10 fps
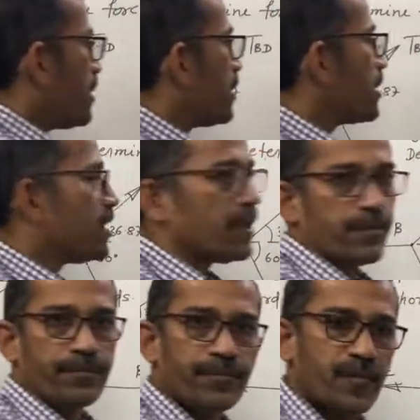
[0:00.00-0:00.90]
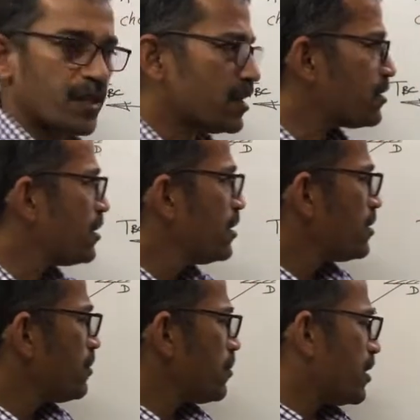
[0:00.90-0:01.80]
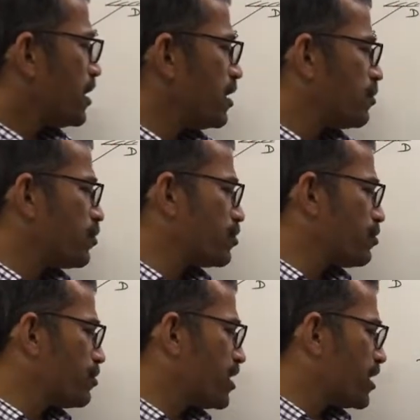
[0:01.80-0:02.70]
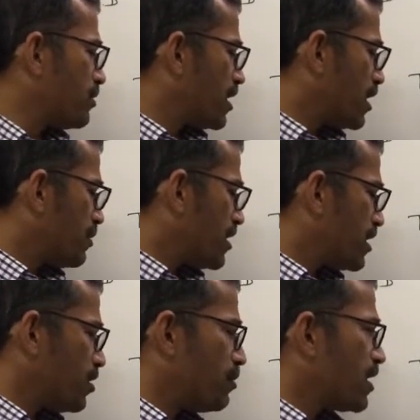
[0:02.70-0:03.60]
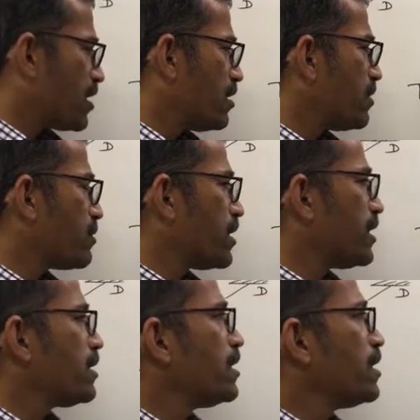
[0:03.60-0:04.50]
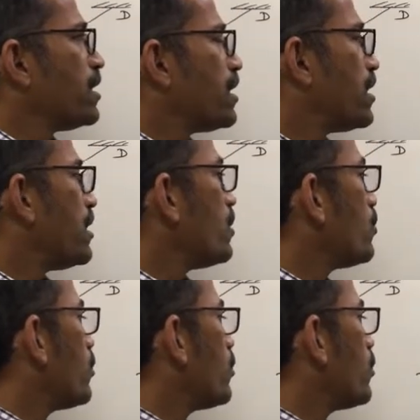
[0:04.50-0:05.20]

Method clear? Yes? Simple. Any force you take divided by sine of angle between other 2